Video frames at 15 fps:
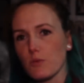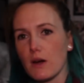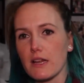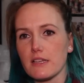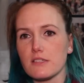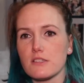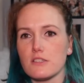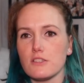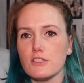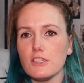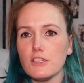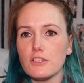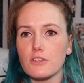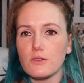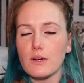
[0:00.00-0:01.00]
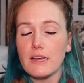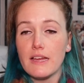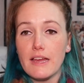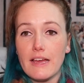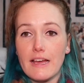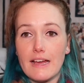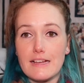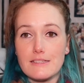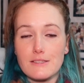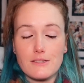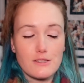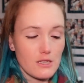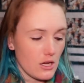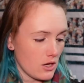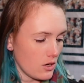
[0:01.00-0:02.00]
wanted to do. And
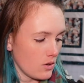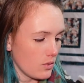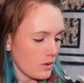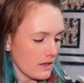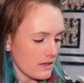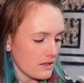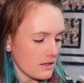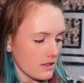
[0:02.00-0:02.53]
so